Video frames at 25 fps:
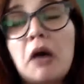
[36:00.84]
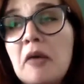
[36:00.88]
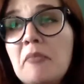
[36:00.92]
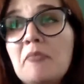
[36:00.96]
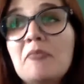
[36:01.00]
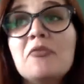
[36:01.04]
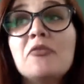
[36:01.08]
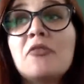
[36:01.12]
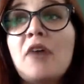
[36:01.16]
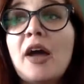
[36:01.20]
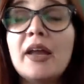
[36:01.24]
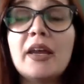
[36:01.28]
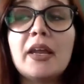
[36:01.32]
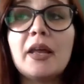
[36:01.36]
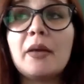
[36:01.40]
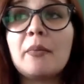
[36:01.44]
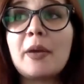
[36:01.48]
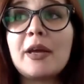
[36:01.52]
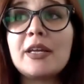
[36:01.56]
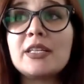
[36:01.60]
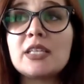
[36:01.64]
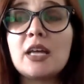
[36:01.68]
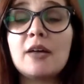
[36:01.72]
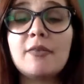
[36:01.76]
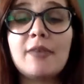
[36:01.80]
finding
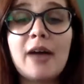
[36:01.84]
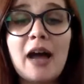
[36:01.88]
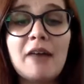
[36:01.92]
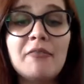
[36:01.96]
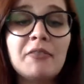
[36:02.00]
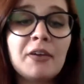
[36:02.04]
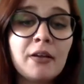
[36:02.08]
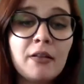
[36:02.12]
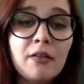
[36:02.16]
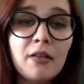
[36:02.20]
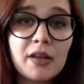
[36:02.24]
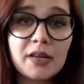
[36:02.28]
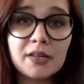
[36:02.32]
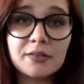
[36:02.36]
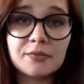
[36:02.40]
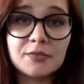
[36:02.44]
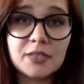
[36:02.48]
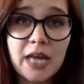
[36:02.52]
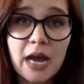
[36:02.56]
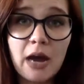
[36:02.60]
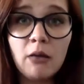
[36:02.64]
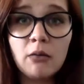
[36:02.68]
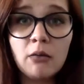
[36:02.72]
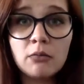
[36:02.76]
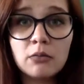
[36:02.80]
myself having a lot of
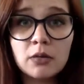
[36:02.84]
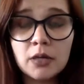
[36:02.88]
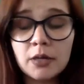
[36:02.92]
doubt